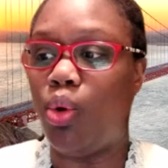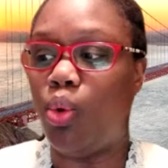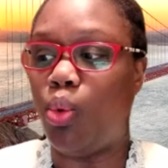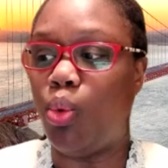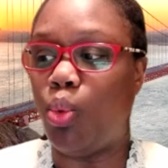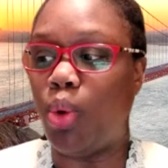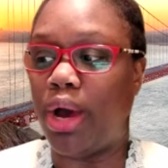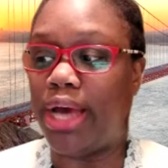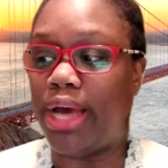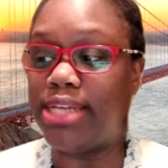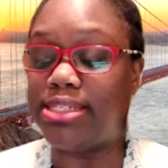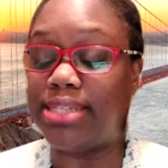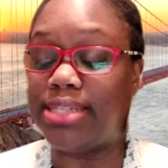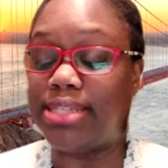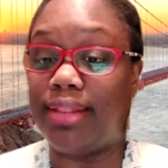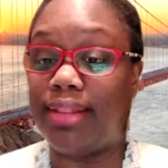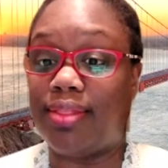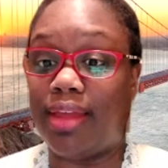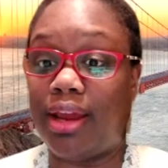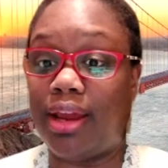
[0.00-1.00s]
was
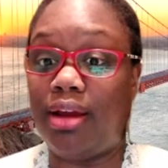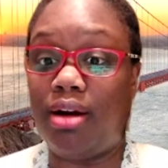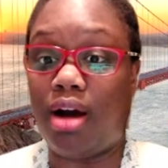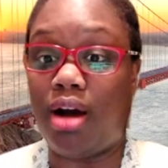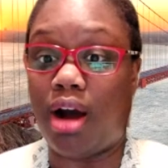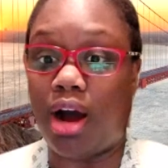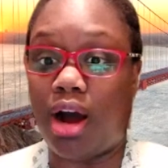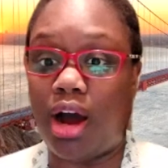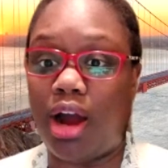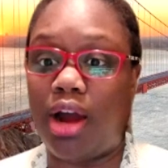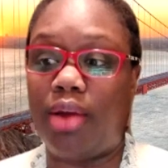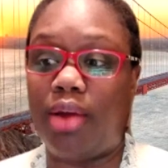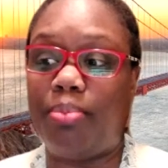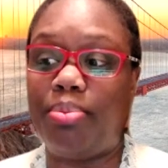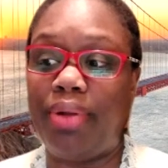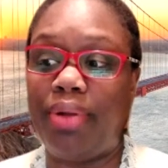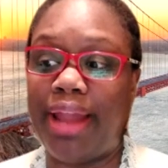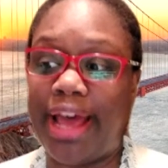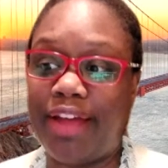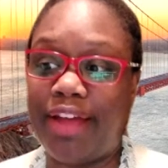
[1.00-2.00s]
that there are
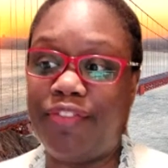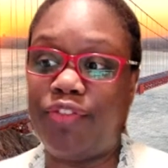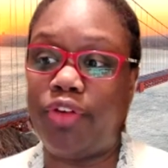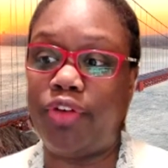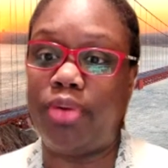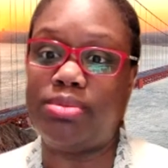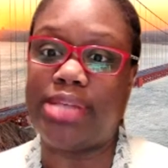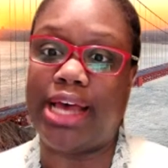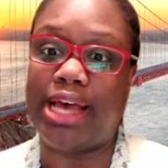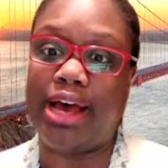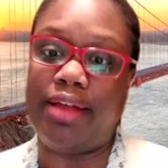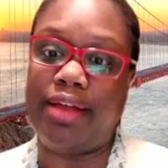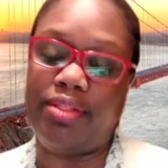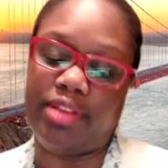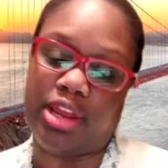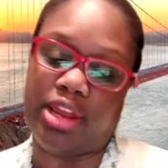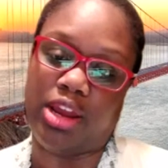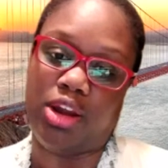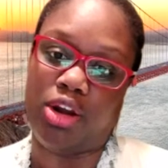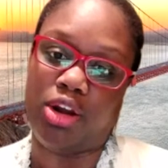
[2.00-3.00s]
platforms out
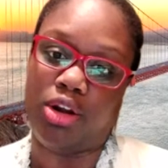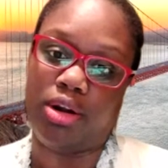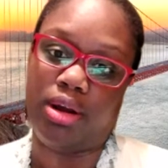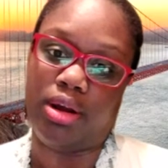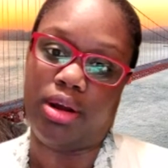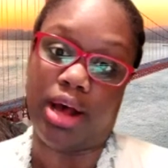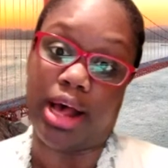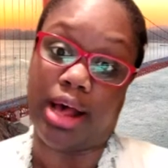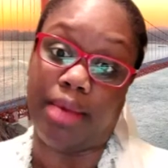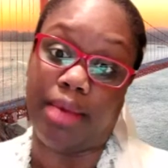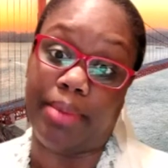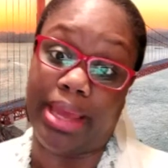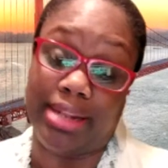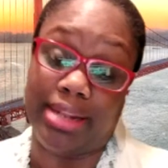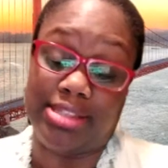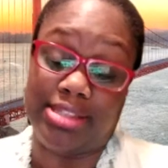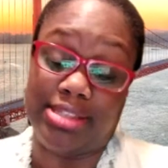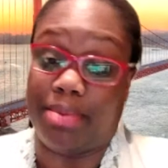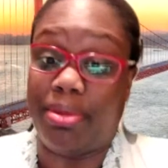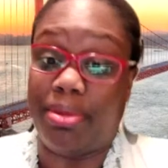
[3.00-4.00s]
there,
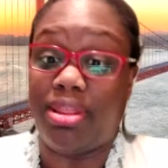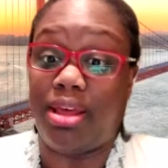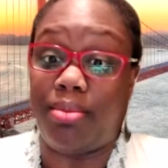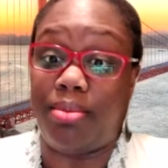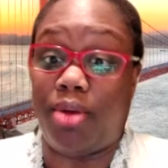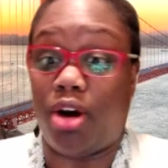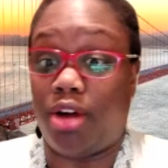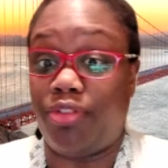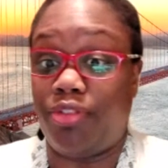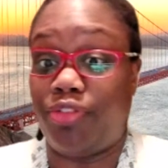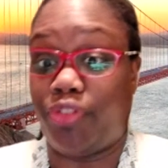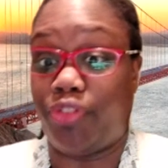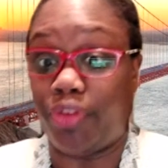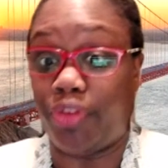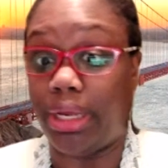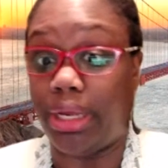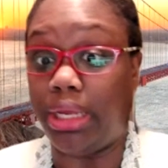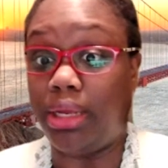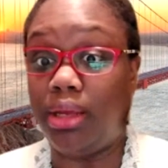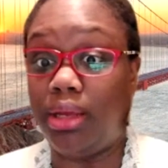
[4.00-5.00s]
and some of them are
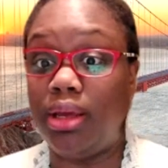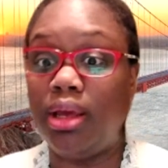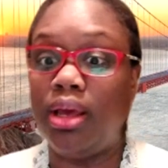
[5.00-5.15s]
free,